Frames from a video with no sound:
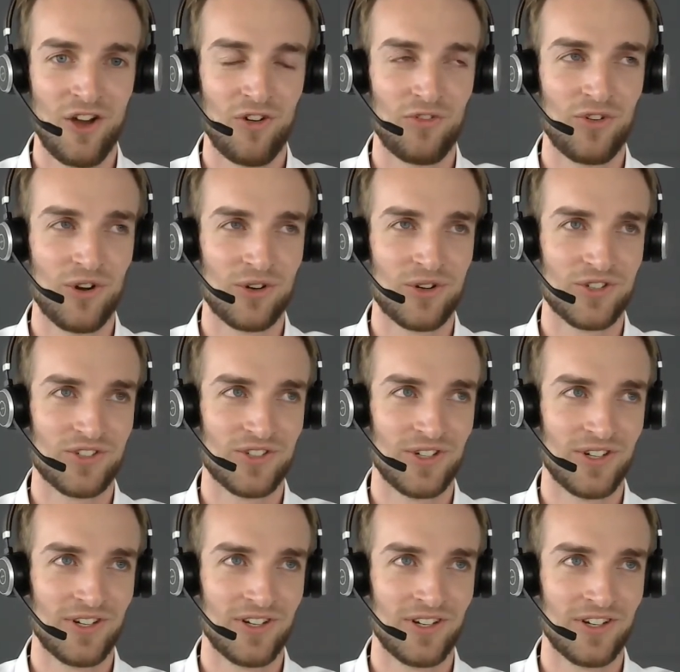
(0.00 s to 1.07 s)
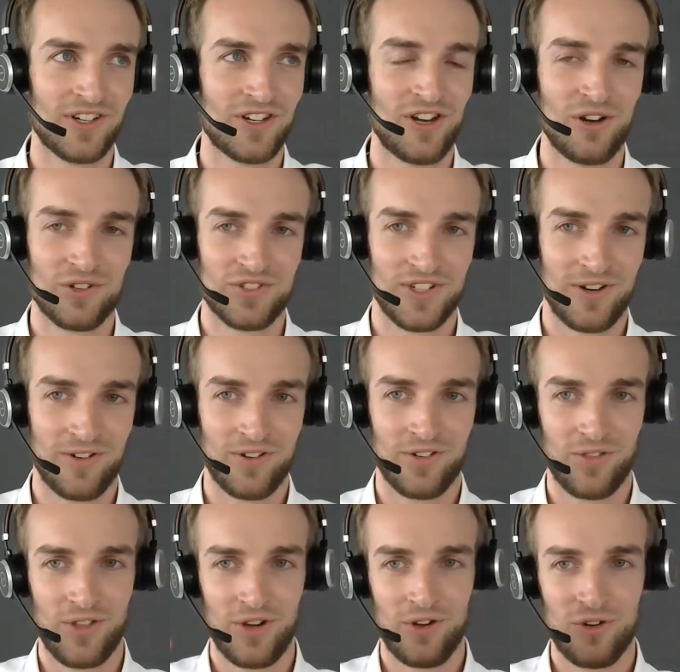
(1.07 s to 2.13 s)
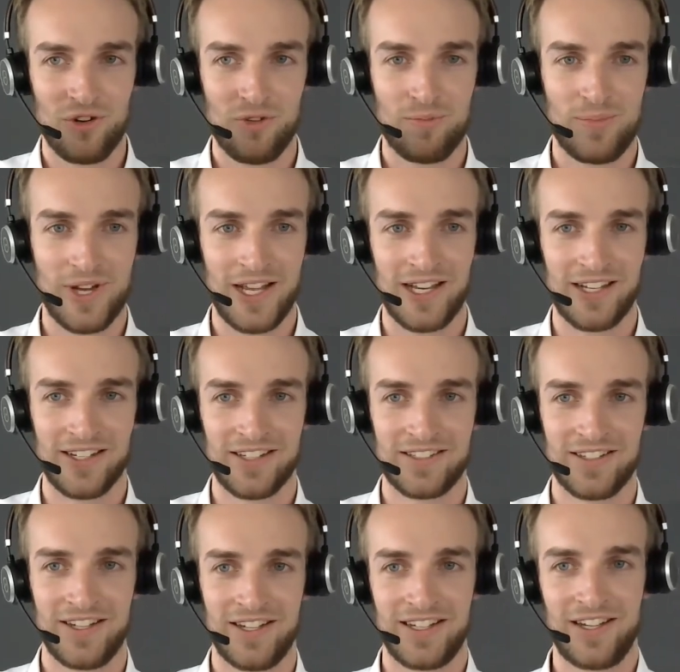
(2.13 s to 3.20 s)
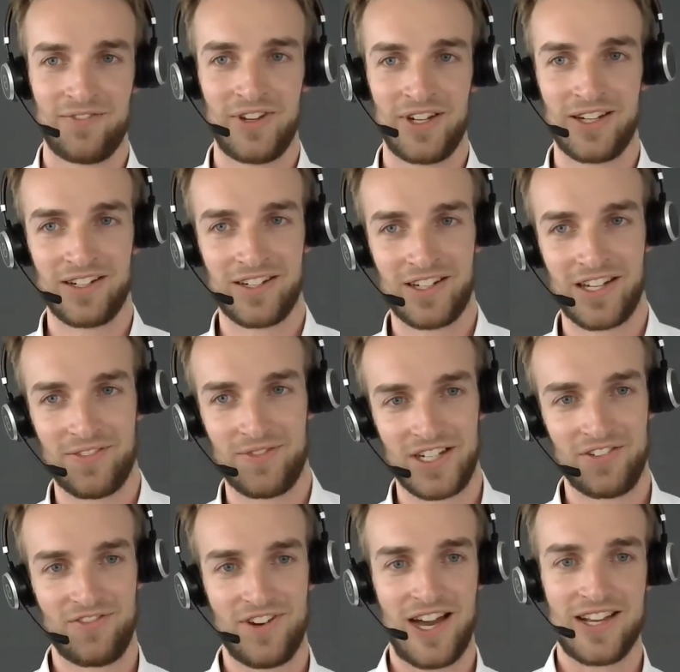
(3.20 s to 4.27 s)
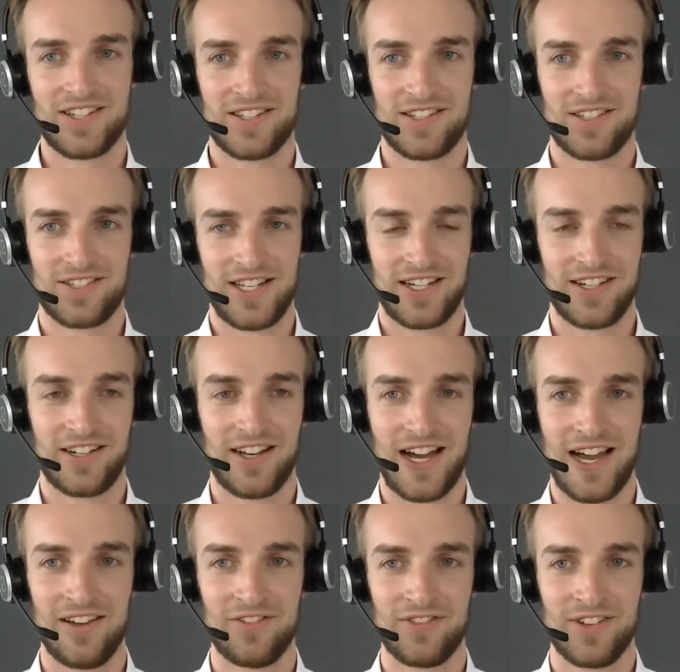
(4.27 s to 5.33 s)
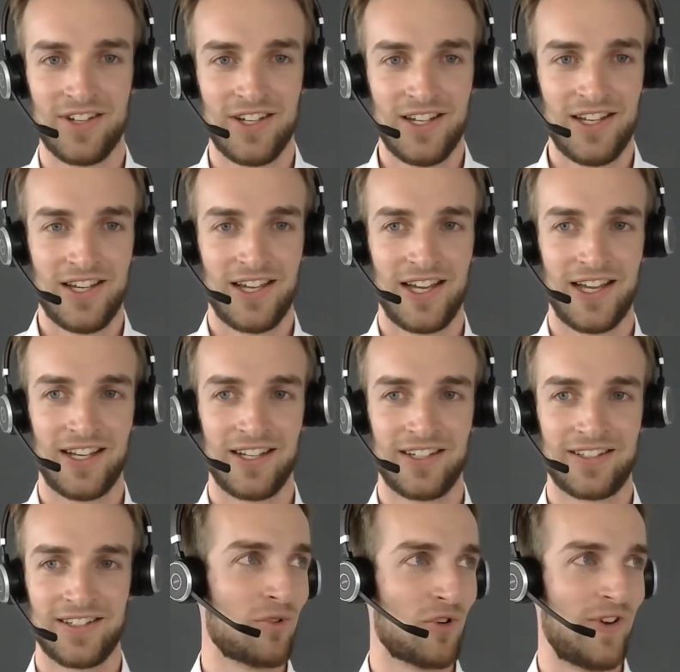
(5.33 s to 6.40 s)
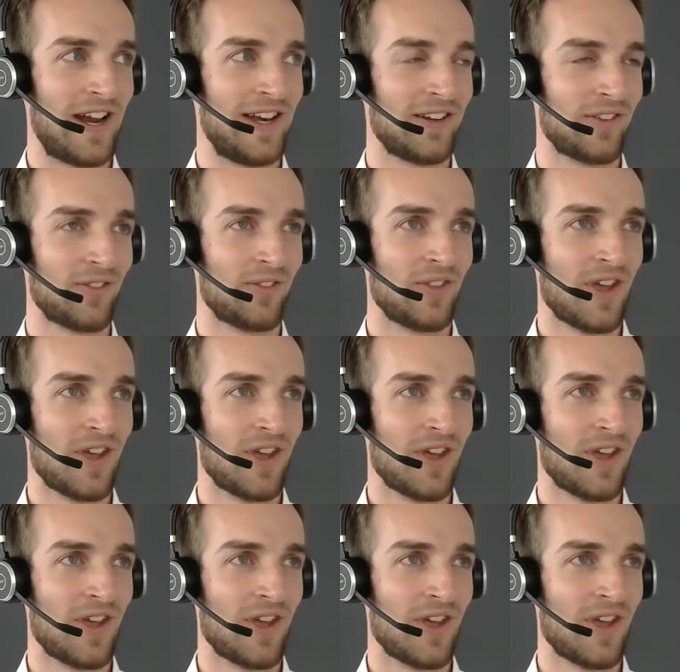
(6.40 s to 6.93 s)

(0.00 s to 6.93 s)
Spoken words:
focused on closing the loop and giving devices a second life, and providing